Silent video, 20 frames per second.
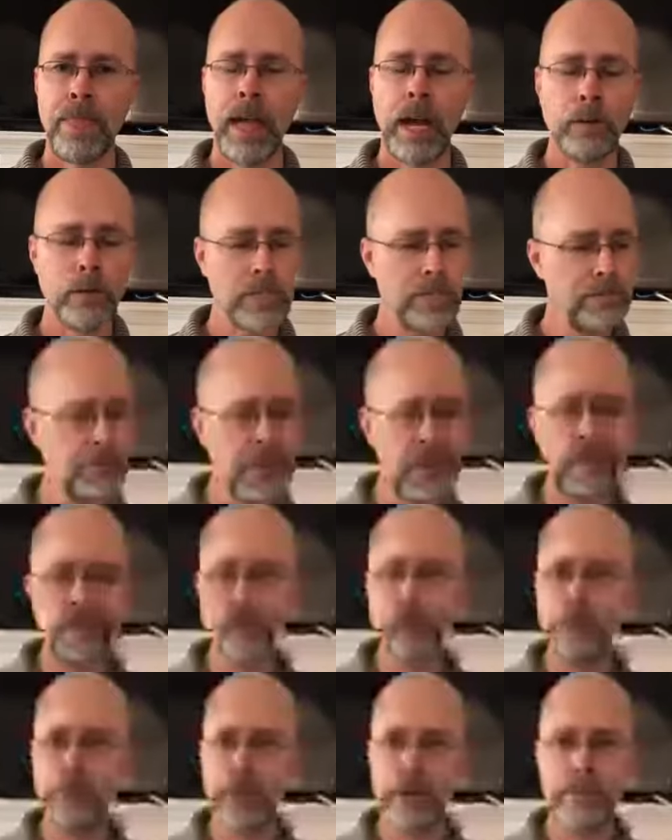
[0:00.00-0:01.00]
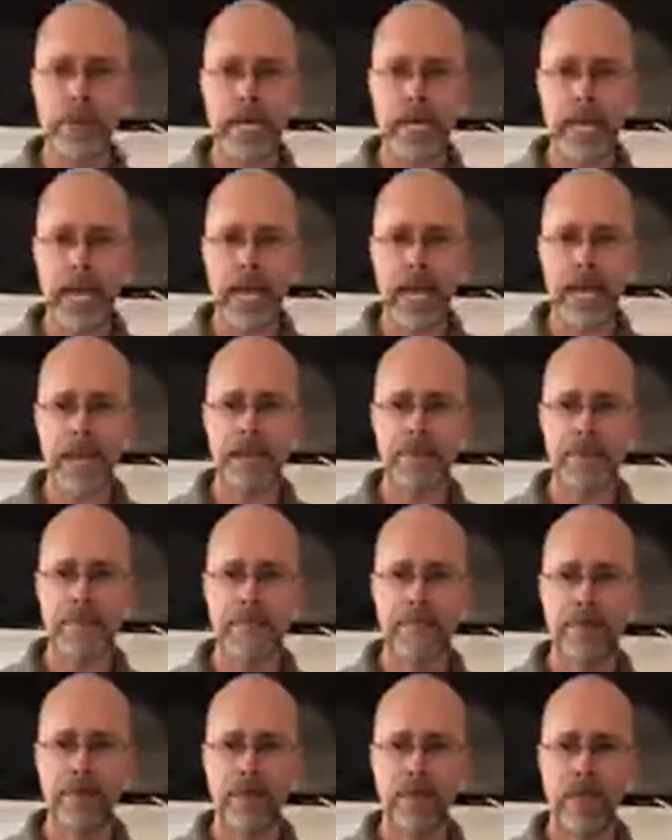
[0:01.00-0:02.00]
I was favored by my dad.
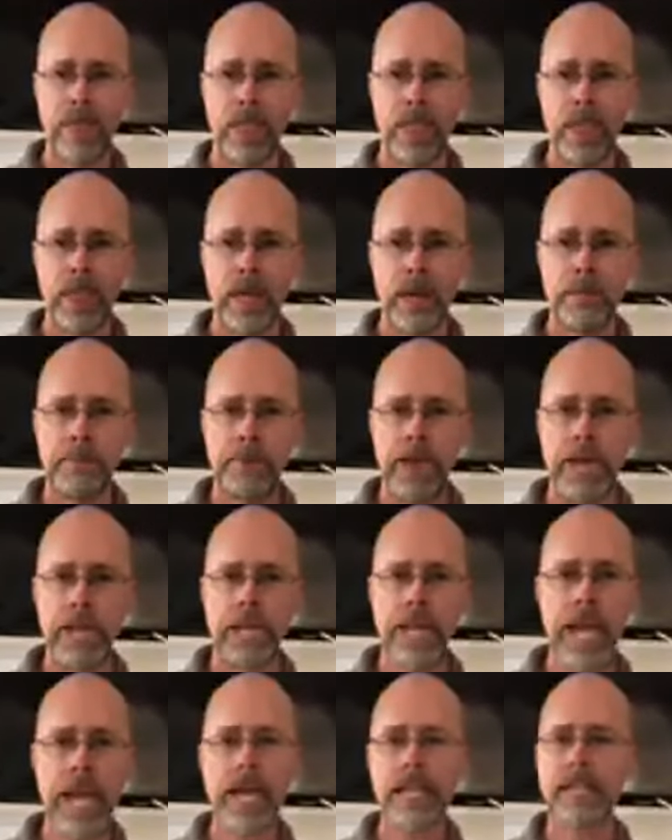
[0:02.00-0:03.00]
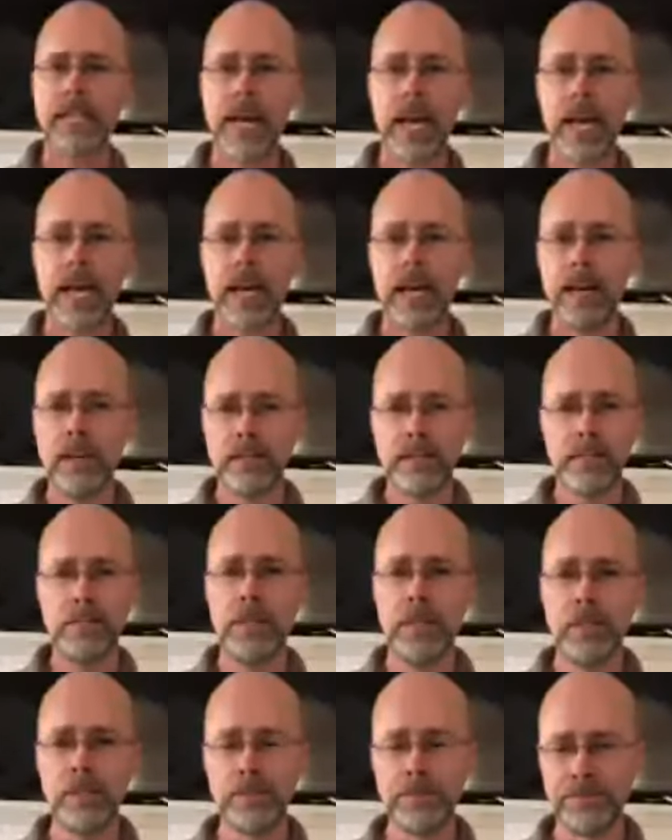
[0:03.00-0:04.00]
My dad thought I hung the
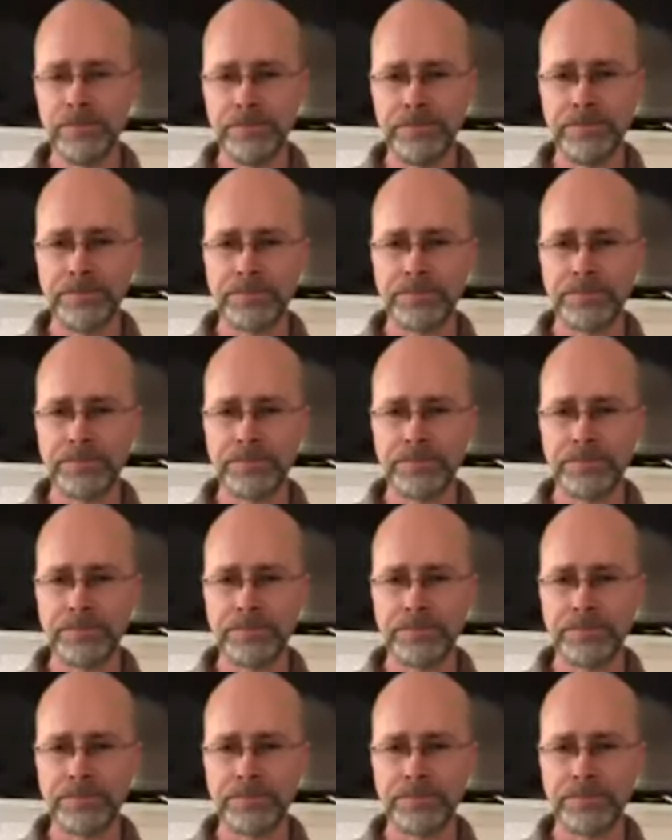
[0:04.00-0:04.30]
moon.